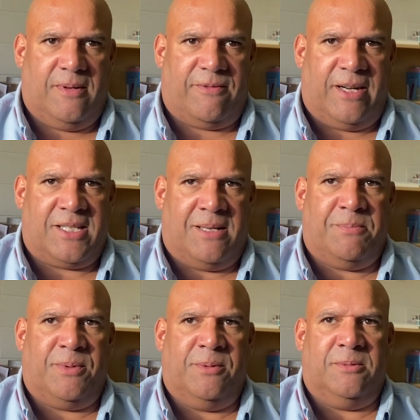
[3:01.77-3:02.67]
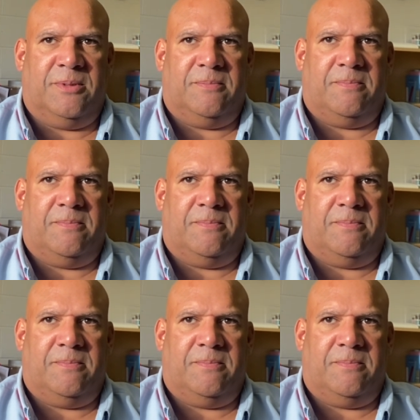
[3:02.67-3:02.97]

for example,